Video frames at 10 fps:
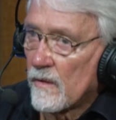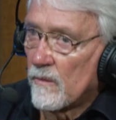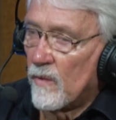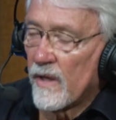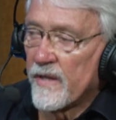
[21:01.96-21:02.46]

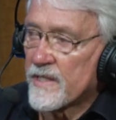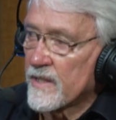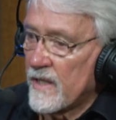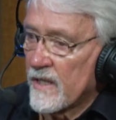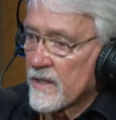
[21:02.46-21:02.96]
Well, this
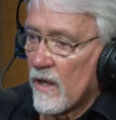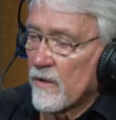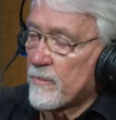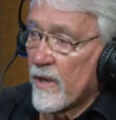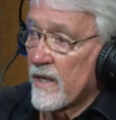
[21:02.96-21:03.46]
is it's
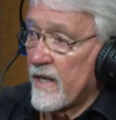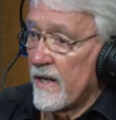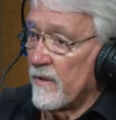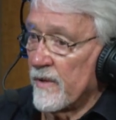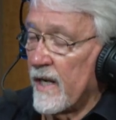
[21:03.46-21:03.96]
all
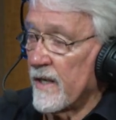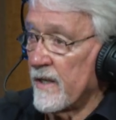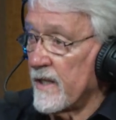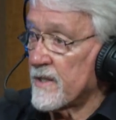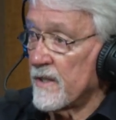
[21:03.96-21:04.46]
predicated on down
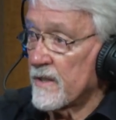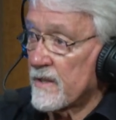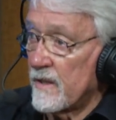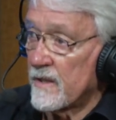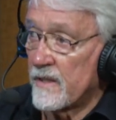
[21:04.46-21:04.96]
and
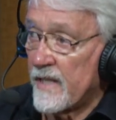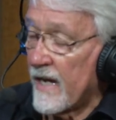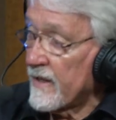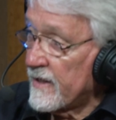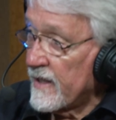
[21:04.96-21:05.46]
distance. It's
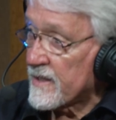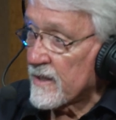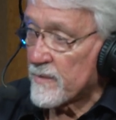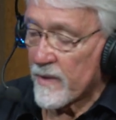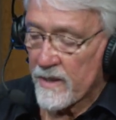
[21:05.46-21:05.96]
down and
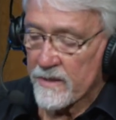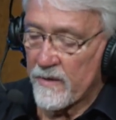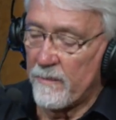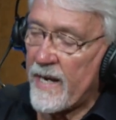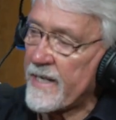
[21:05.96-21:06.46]
distance because of
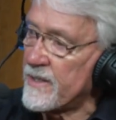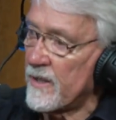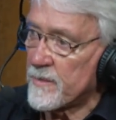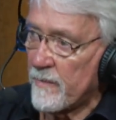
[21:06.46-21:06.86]
the matchups.